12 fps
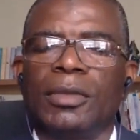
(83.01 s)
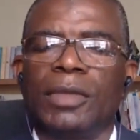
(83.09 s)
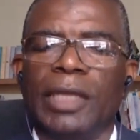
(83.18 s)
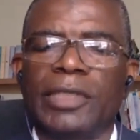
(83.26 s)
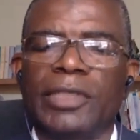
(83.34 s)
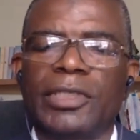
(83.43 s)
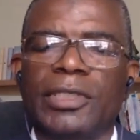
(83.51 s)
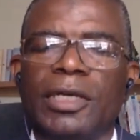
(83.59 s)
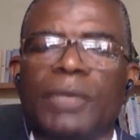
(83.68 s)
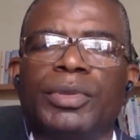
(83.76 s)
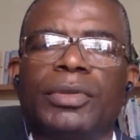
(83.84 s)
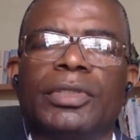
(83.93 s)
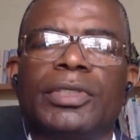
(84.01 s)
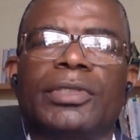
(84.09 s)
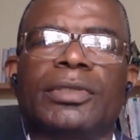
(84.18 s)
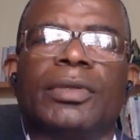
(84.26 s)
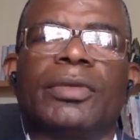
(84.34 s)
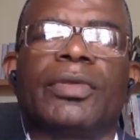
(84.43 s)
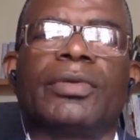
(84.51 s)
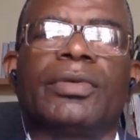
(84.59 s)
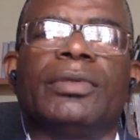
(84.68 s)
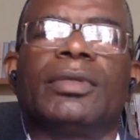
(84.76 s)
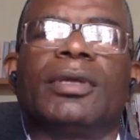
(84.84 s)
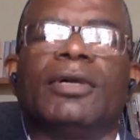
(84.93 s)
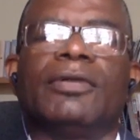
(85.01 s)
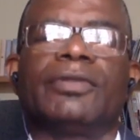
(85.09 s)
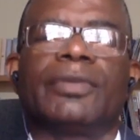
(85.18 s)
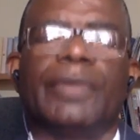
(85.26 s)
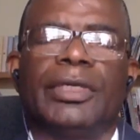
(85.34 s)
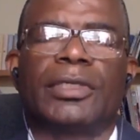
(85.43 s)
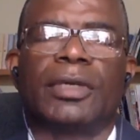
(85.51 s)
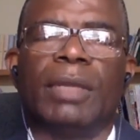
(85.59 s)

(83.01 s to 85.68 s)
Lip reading: let's approach the throne of grace.